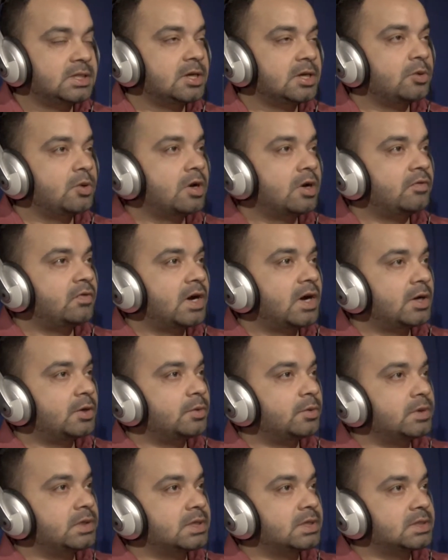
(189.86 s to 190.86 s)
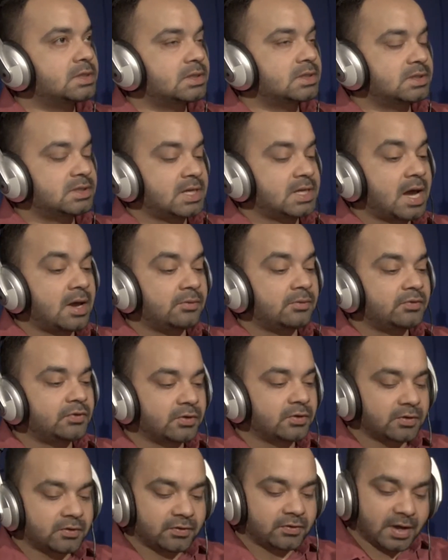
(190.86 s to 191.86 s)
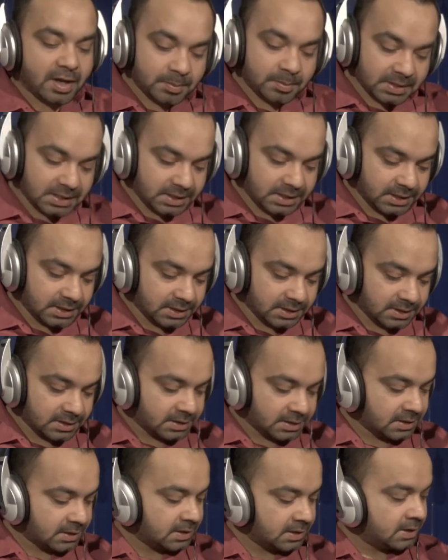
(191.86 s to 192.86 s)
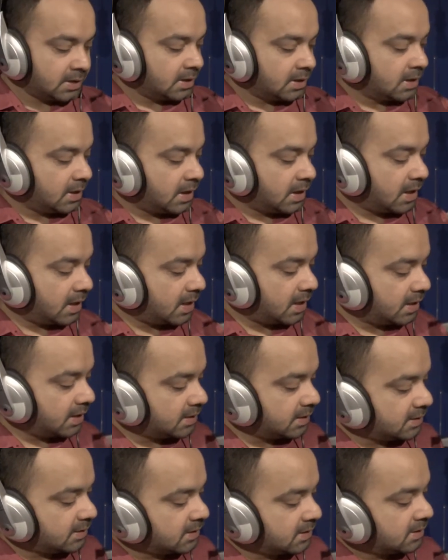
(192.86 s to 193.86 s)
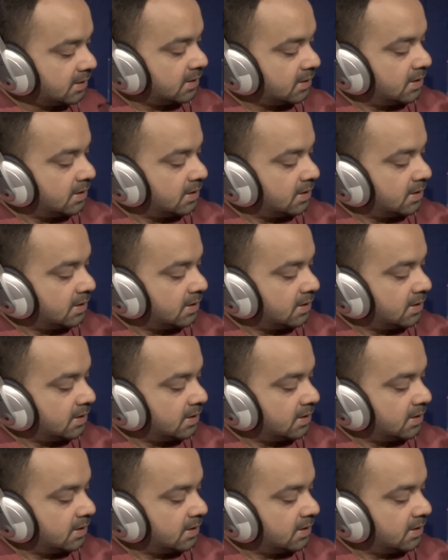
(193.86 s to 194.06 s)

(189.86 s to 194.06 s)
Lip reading: Te Wa Whanau is time for family, and